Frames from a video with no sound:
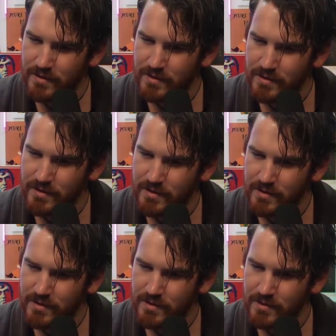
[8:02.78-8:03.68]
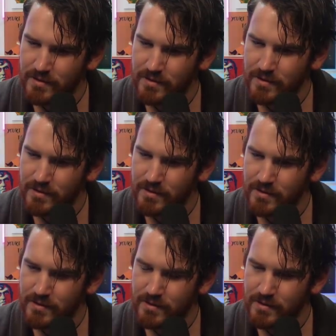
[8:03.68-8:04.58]

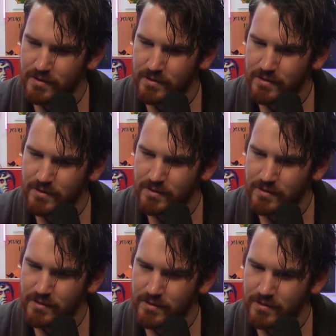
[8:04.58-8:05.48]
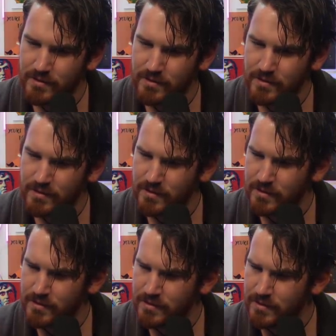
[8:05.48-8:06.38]

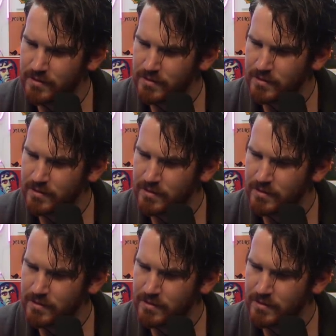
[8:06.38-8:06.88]
The person shown says nothing.